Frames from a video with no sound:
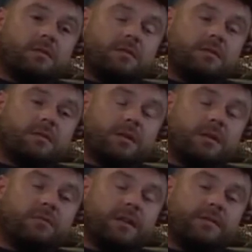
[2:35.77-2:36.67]
Instead of
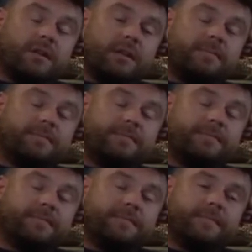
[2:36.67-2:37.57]
reliving that
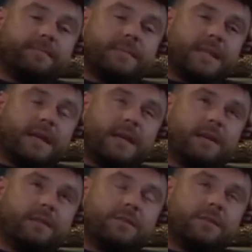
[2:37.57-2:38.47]
day every
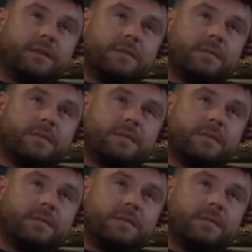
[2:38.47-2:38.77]
time.